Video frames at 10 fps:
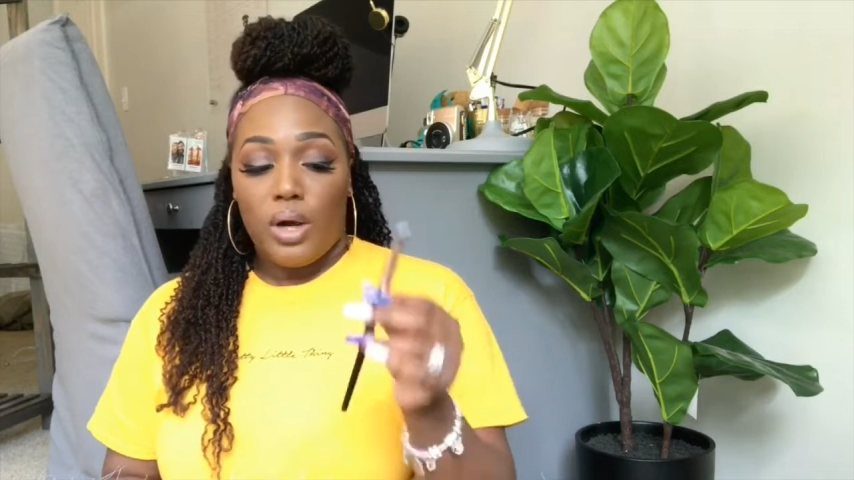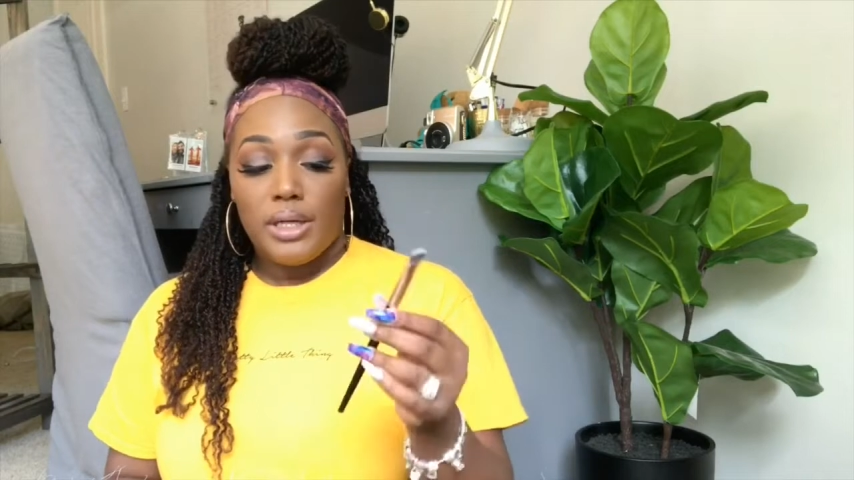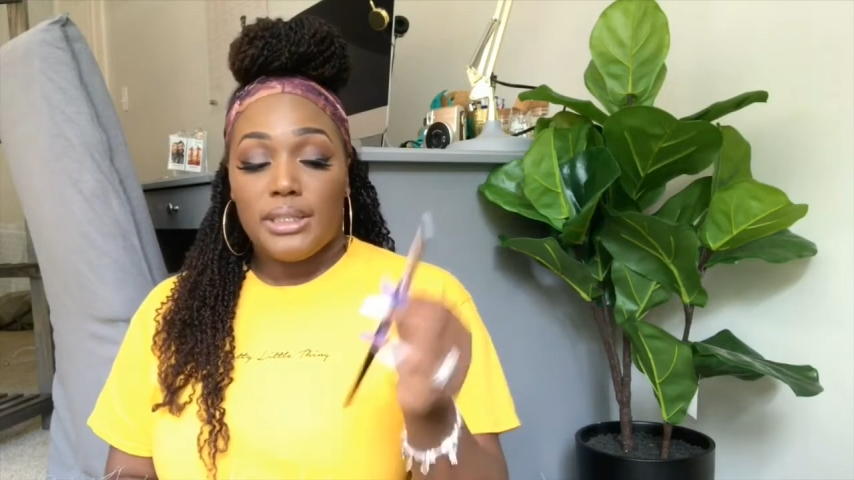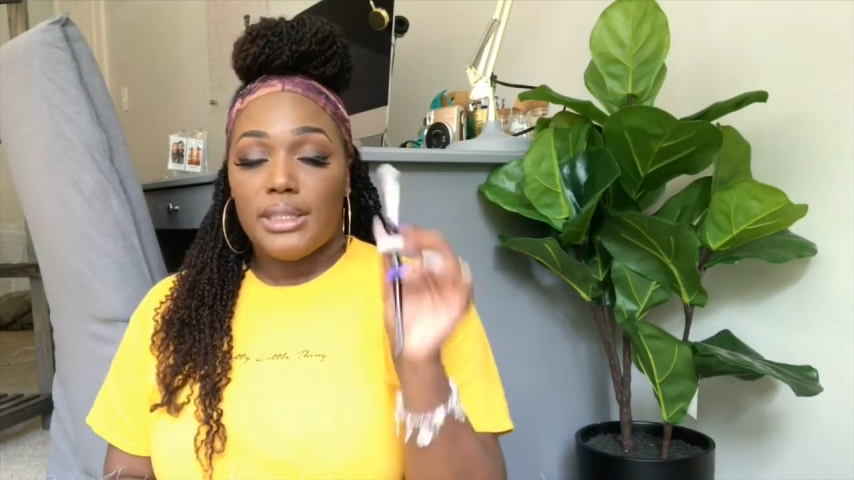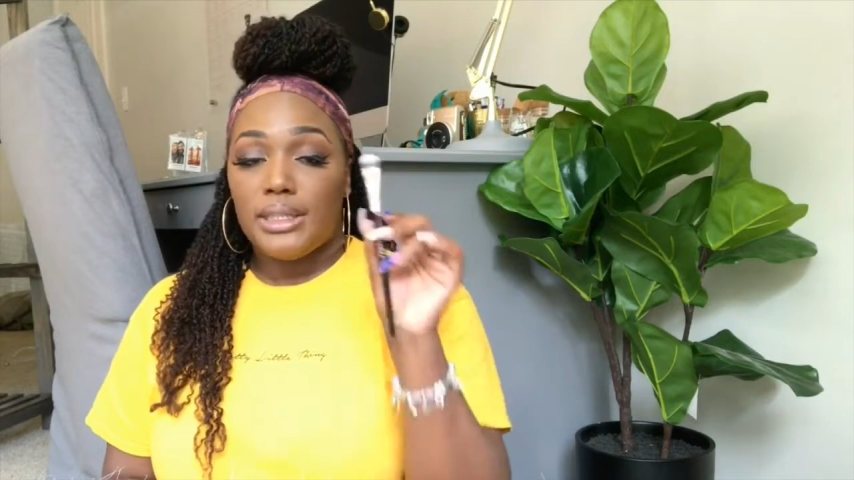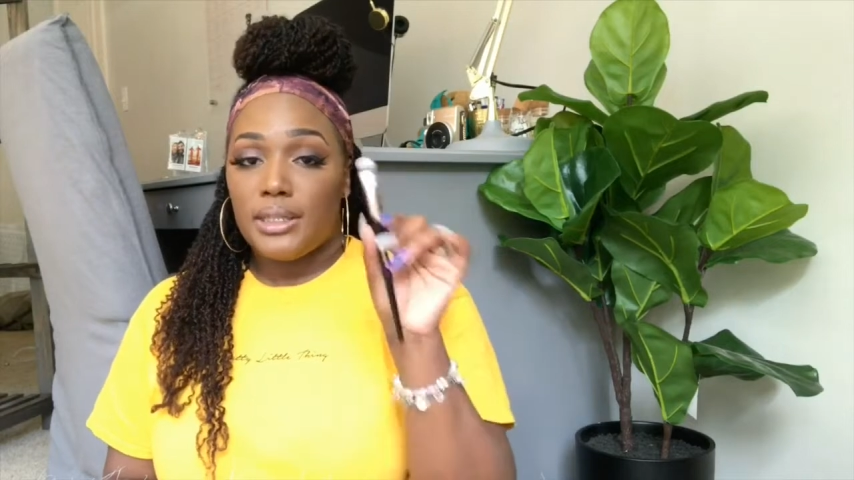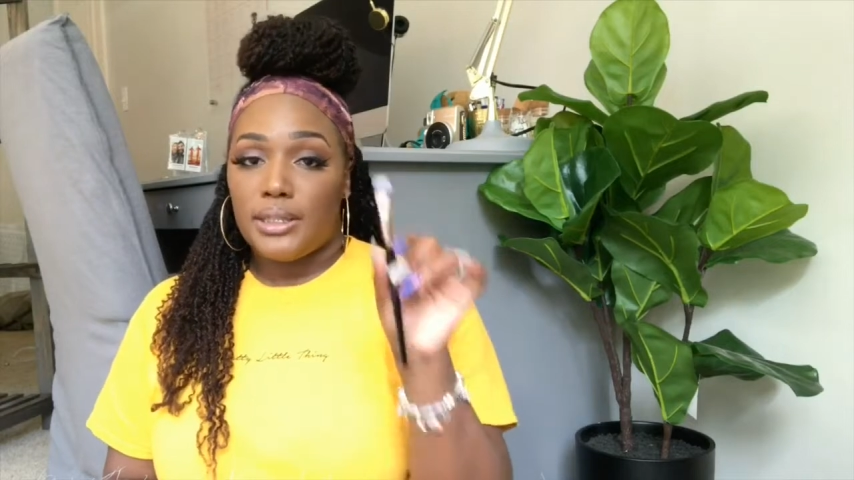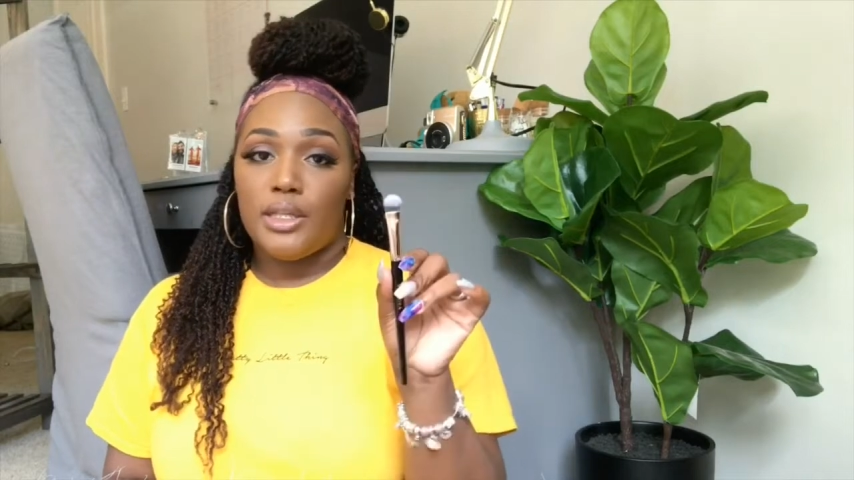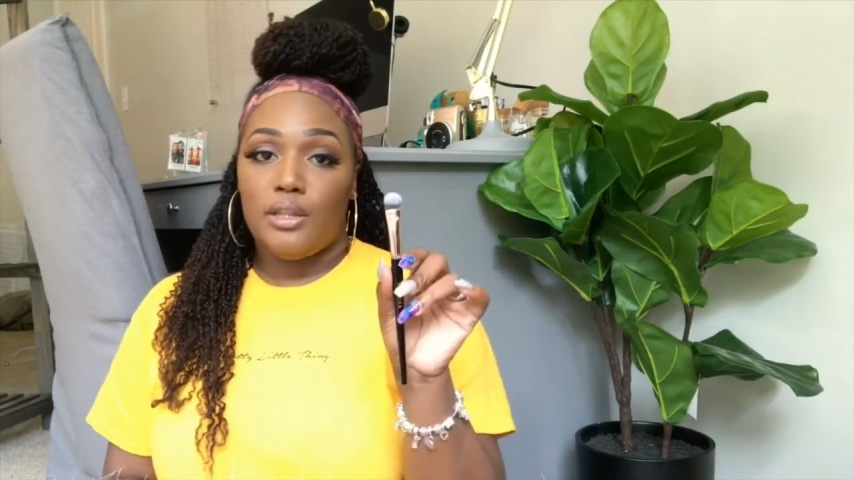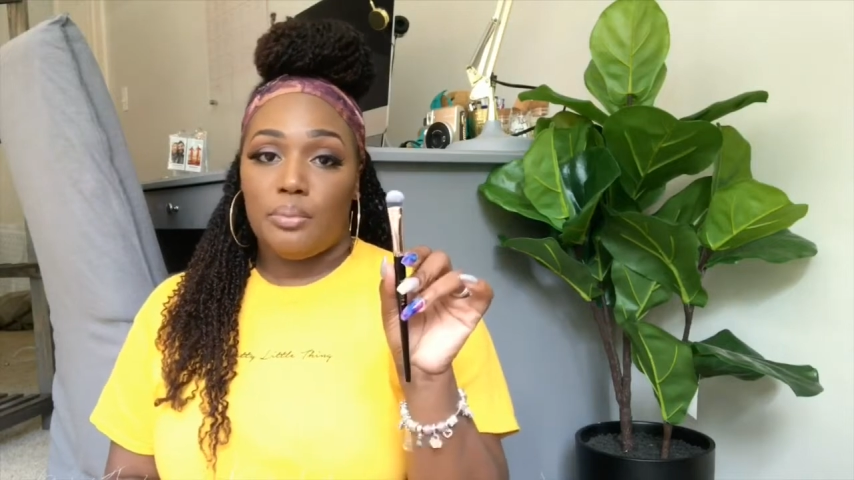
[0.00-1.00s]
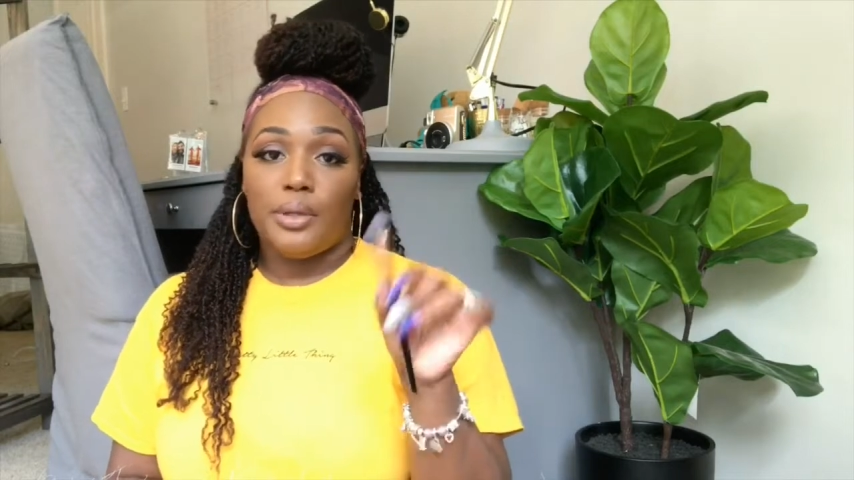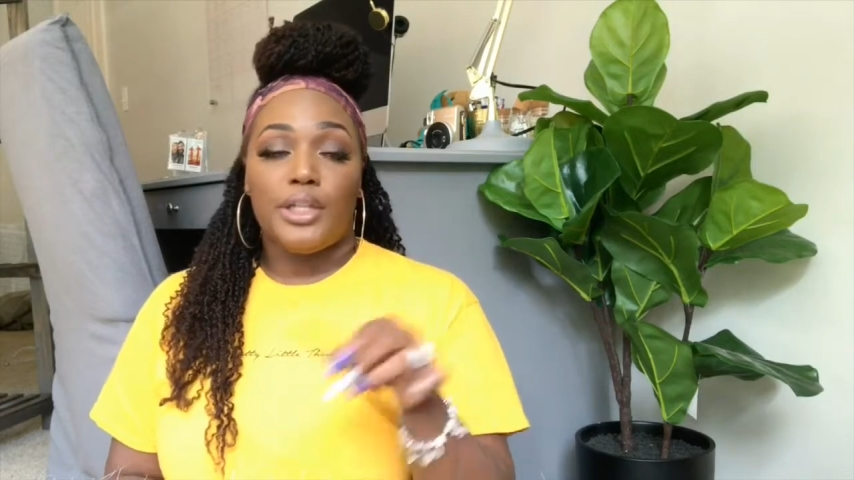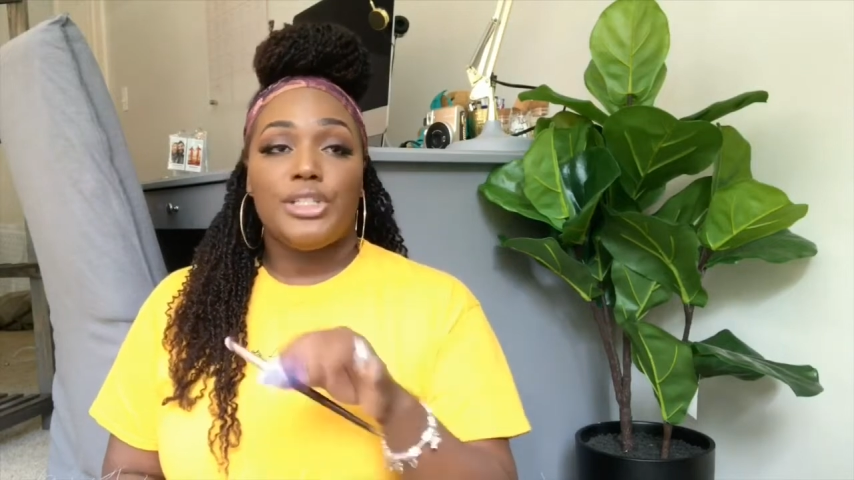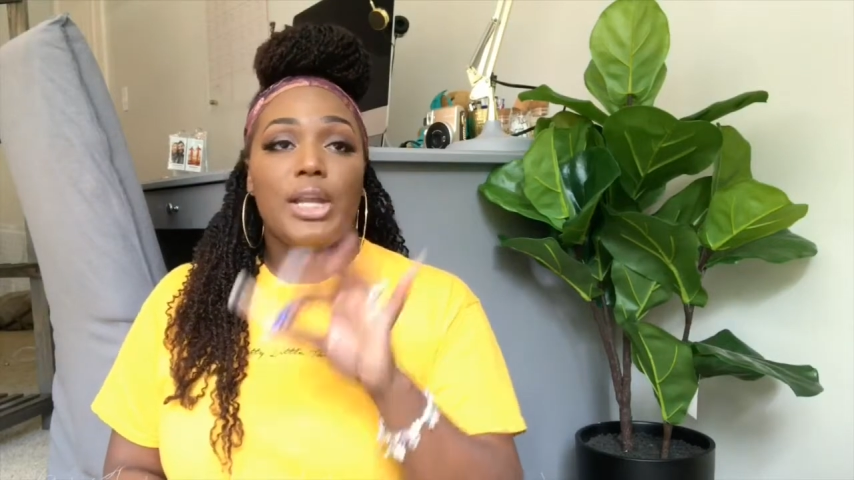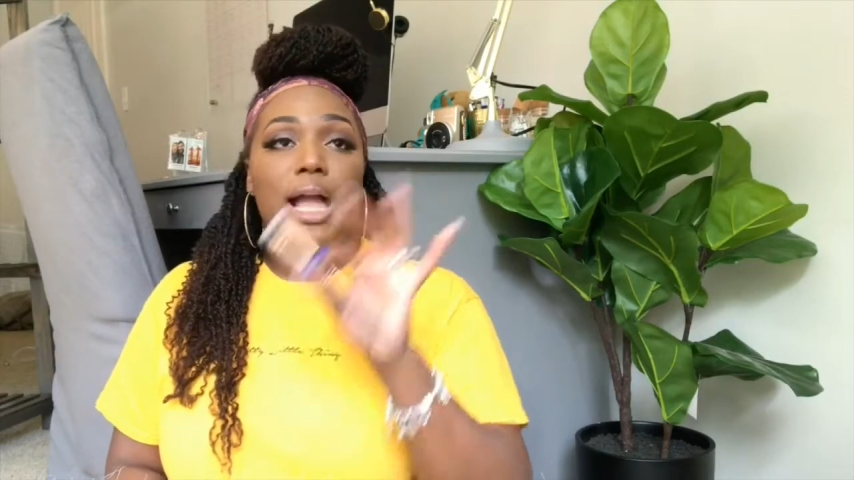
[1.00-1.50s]
was this concealer
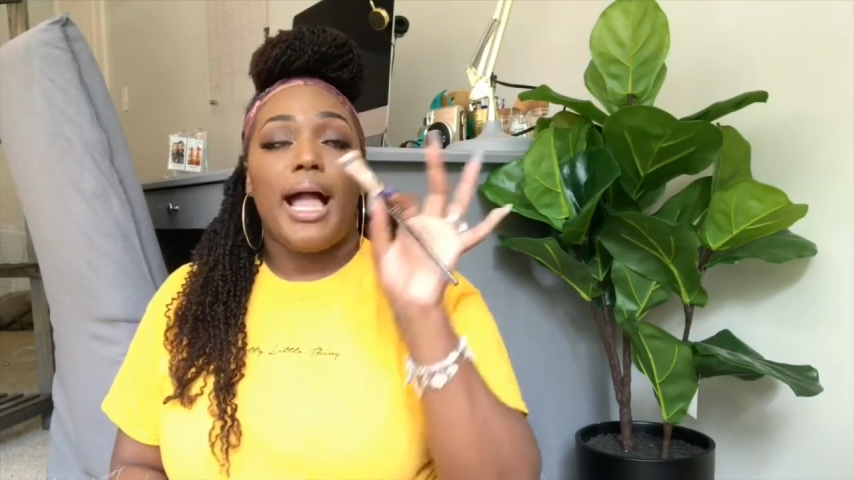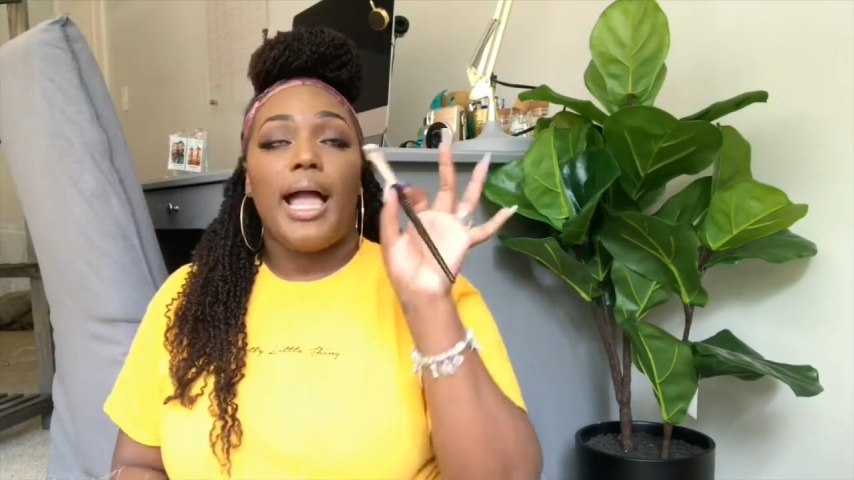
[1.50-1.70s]
brush.